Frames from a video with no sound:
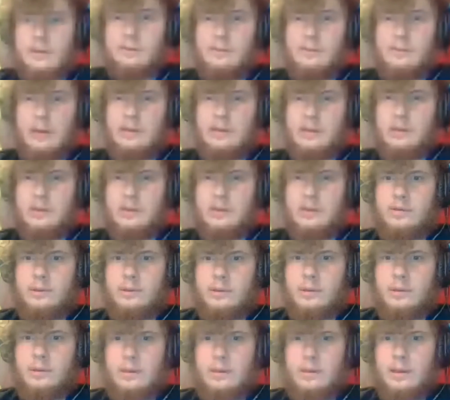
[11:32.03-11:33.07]
my turn.
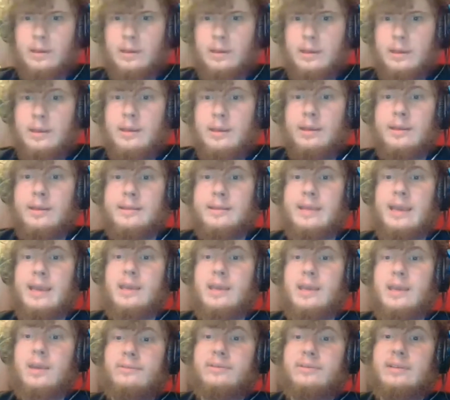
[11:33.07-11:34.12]

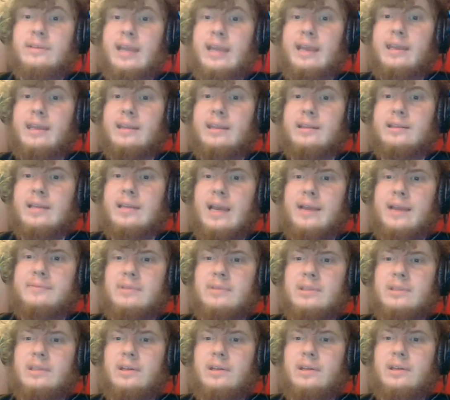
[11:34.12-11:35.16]
Thank you for taking the time
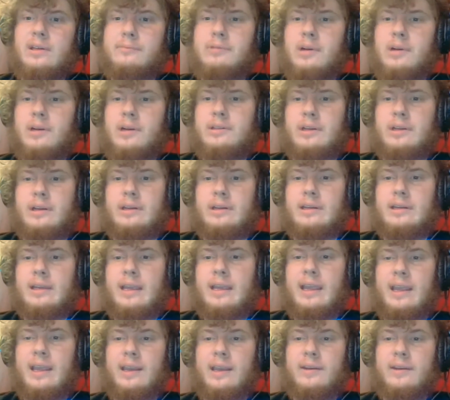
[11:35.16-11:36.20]
to see our project
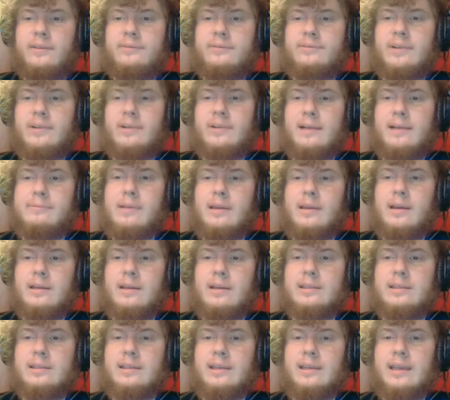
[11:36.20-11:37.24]
and for helping
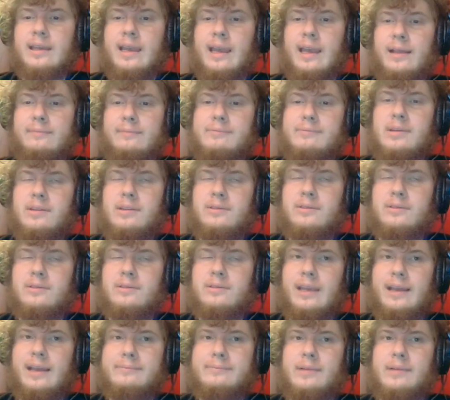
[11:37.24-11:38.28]
us help you to
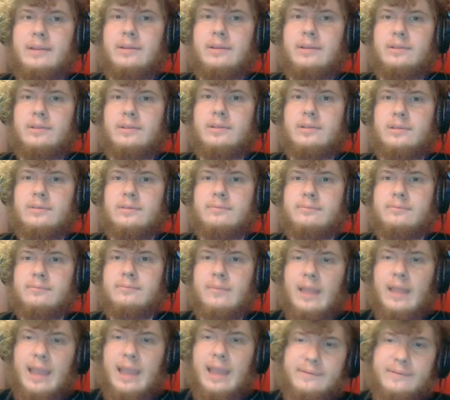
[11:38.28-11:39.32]
help others.
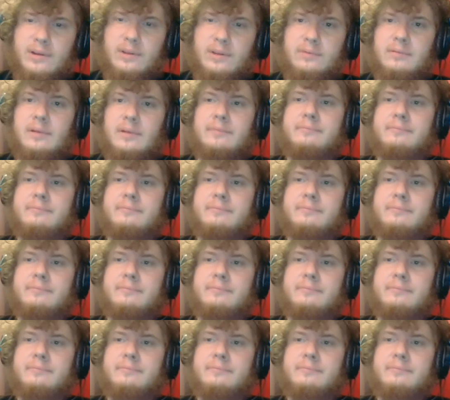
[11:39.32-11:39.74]
Have a good one.